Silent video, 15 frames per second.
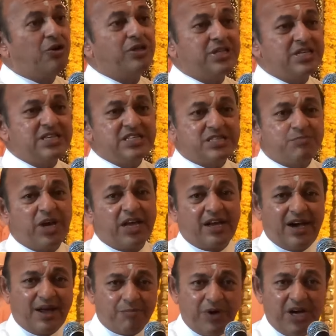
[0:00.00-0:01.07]
know this is my
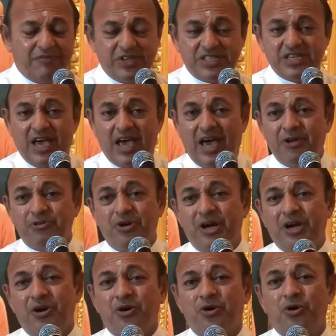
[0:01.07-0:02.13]
karma which I have to
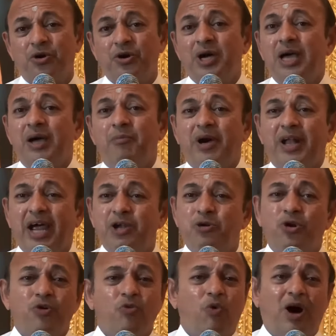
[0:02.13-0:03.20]
undergo, but I
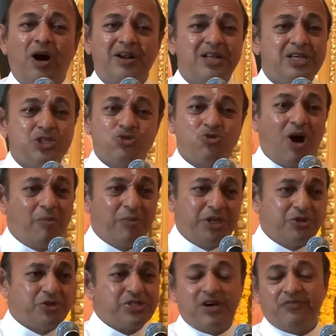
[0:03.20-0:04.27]
don't want Swami
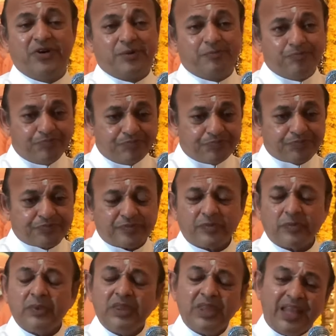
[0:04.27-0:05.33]
to suffer."
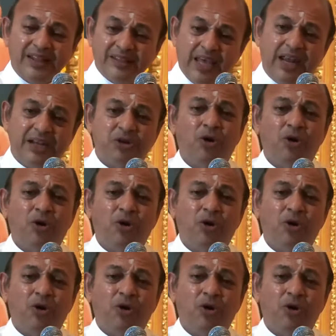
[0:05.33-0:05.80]
They